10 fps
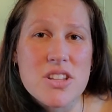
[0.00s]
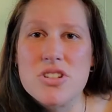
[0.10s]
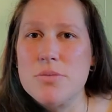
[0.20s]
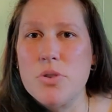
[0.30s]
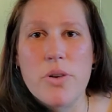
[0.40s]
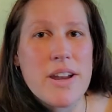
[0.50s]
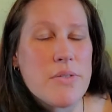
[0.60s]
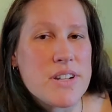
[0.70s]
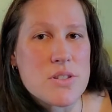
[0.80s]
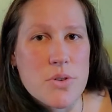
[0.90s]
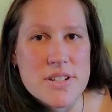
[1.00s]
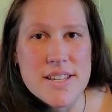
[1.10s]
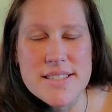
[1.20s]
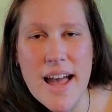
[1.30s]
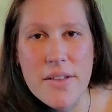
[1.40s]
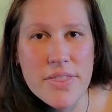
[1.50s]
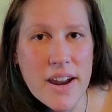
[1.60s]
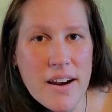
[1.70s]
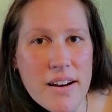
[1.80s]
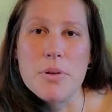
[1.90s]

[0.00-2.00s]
there's some great resources out there.